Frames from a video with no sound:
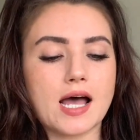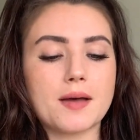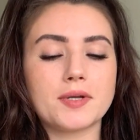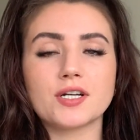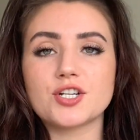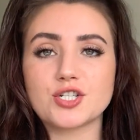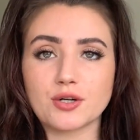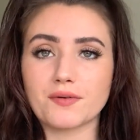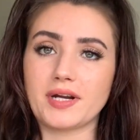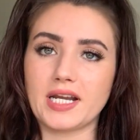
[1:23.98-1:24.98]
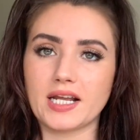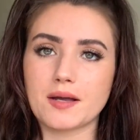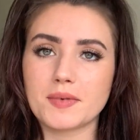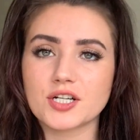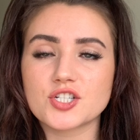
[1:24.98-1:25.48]
I'm here to do a reading.
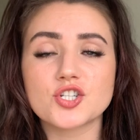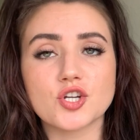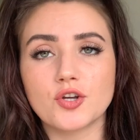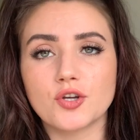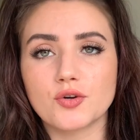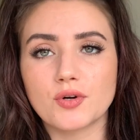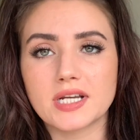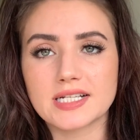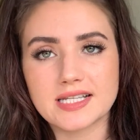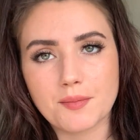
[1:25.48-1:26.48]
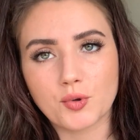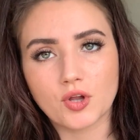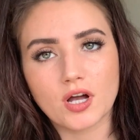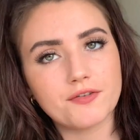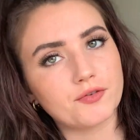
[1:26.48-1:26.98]
I'm here to show you an example
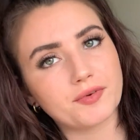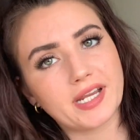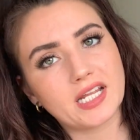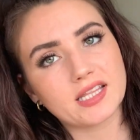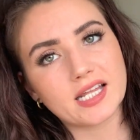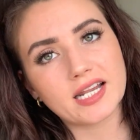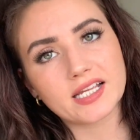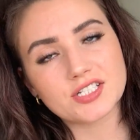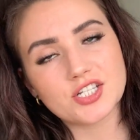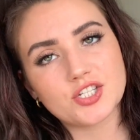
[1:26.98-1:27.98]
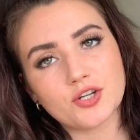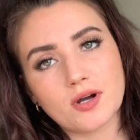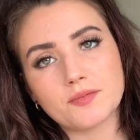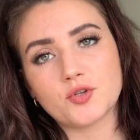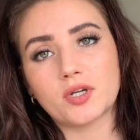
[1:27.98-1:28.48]
of a reading that I like to do.
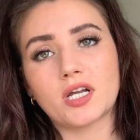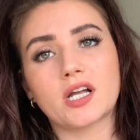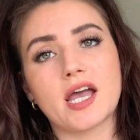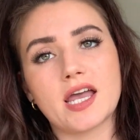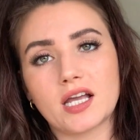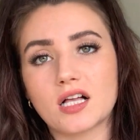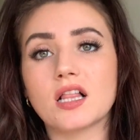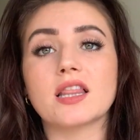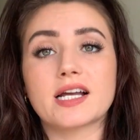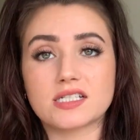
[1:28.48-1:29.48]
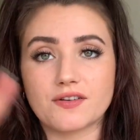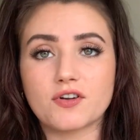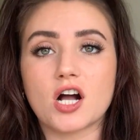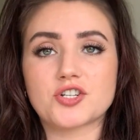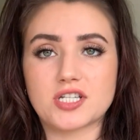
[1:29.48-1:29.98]
I'm doing a collective
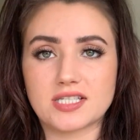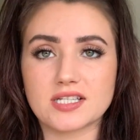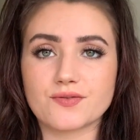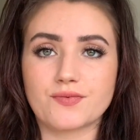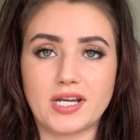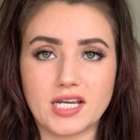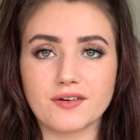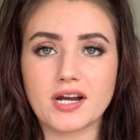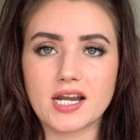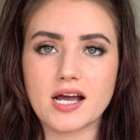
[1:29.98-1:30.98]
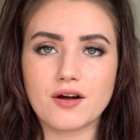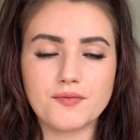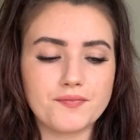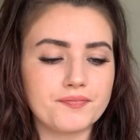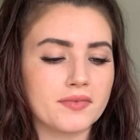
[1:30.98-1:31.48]
consciousness reading right now.
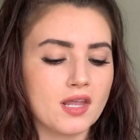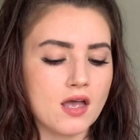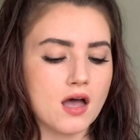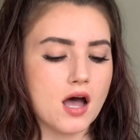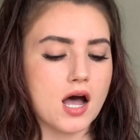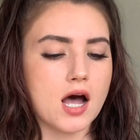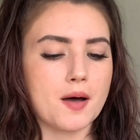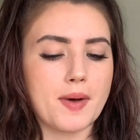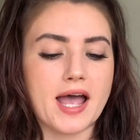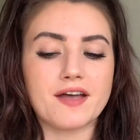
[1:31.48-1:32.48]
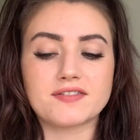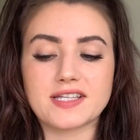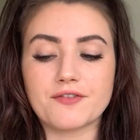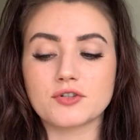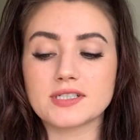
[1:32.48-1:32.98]
I have
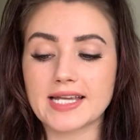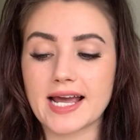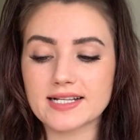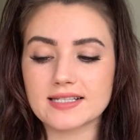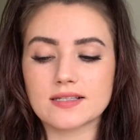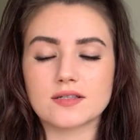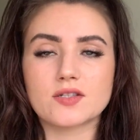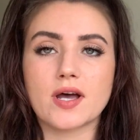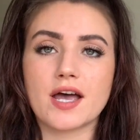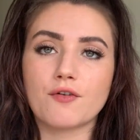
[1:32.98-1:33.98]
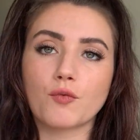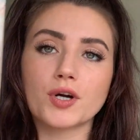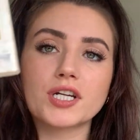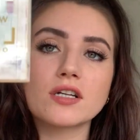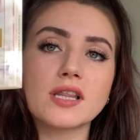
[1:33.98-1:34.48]
several decks. So I have
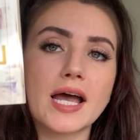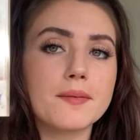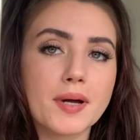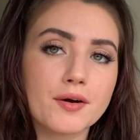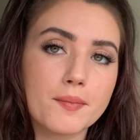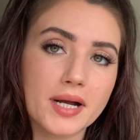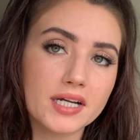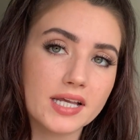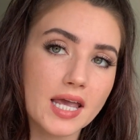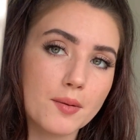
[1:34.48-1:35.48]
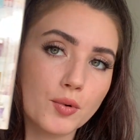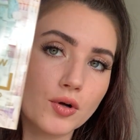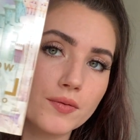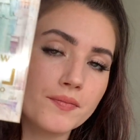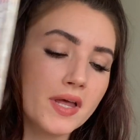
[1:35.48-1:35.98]
Work Your Light by Rebecca
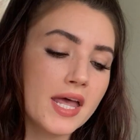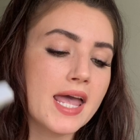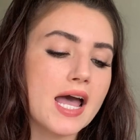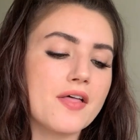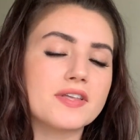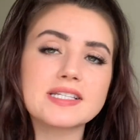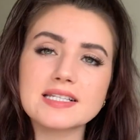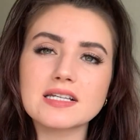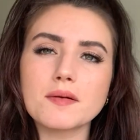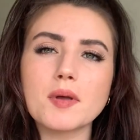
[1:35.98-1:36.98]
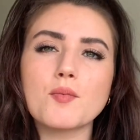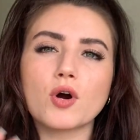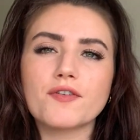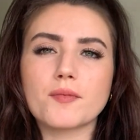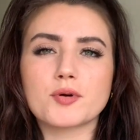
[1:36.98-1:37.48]
Campbell. And this is going to be more
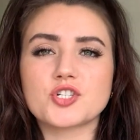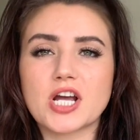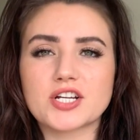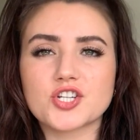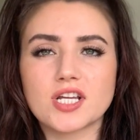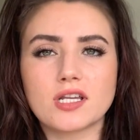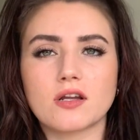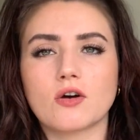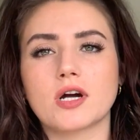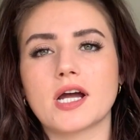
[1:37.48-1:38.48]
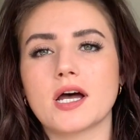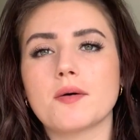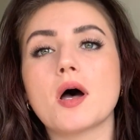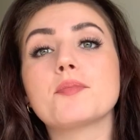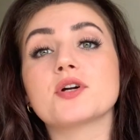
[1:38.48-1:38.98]
of a projection, or
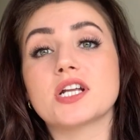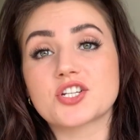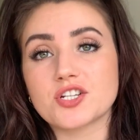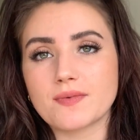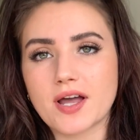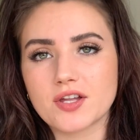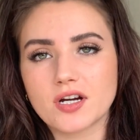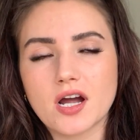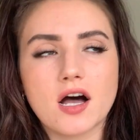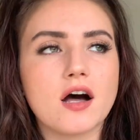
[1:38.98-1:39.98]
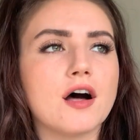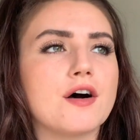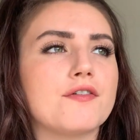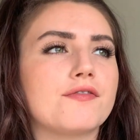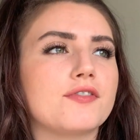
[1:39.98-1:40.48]
a prediction rather,
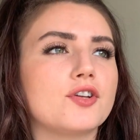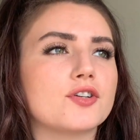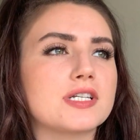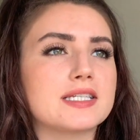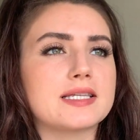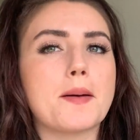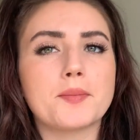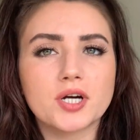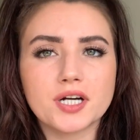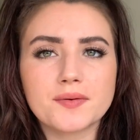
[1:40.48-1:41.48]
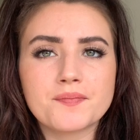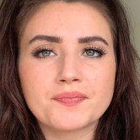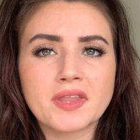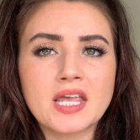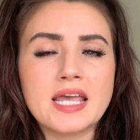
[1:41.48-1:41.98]
of your December
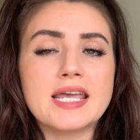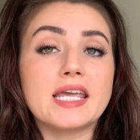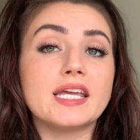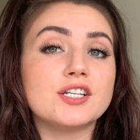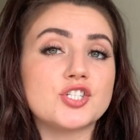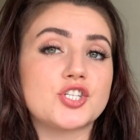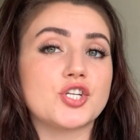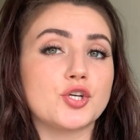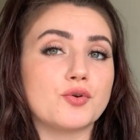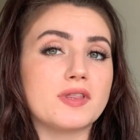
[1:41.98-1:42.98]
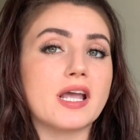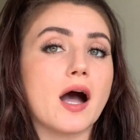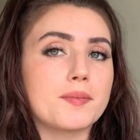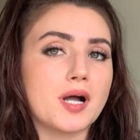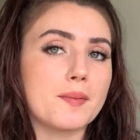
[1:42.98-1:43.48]
into the
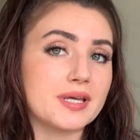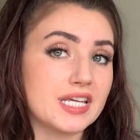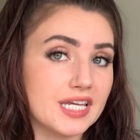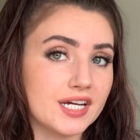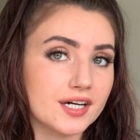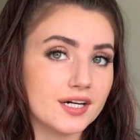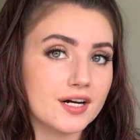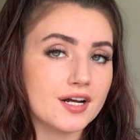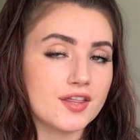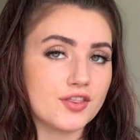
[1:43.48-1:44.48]
upcoming year.